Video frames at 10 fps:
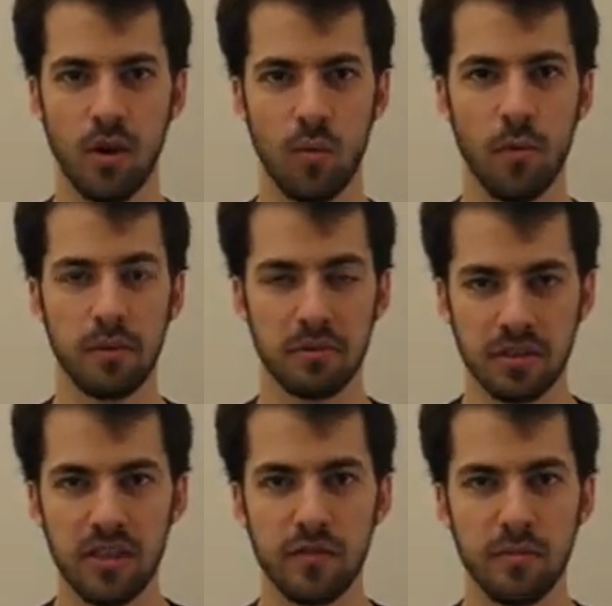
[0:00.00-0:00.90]
What we
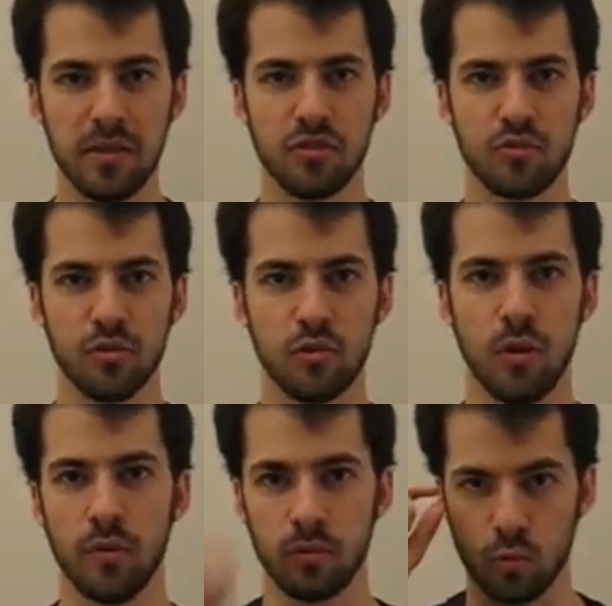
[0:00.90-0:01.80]
believe to be true,
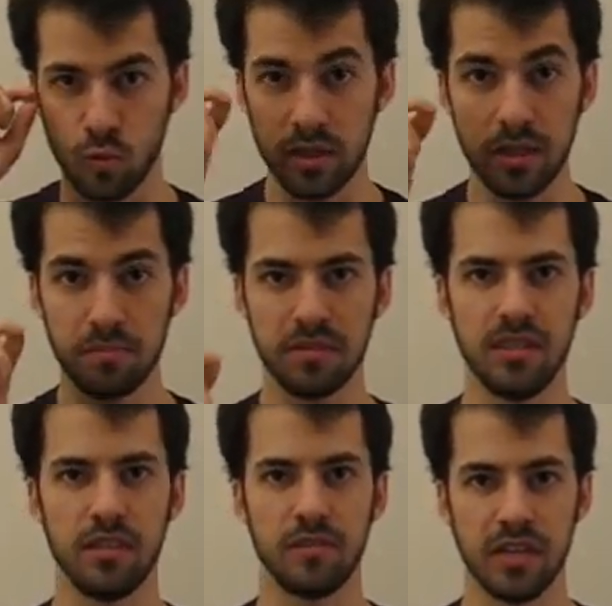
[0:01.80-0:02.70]
what we really
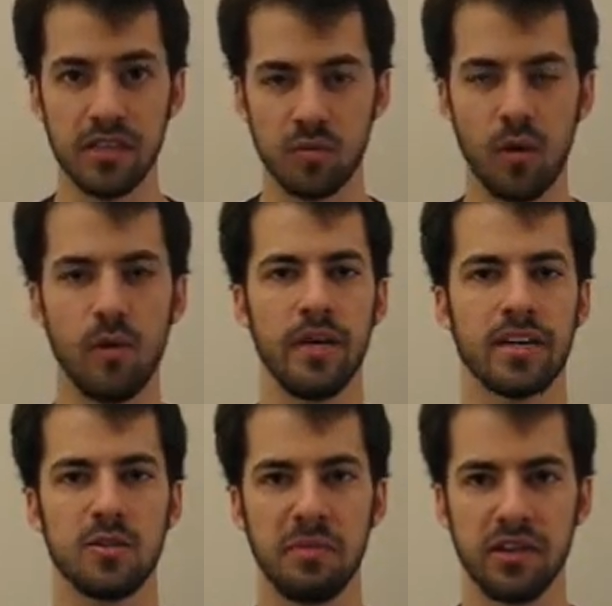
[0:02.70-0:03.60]
believe, is what we
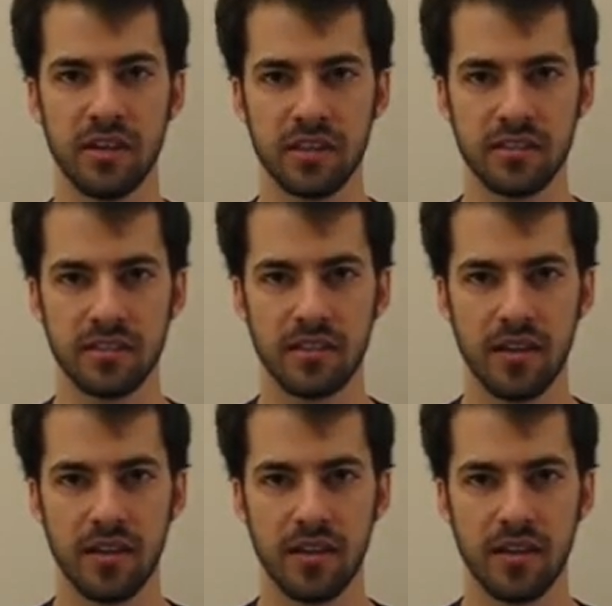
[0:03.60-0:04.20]
experience.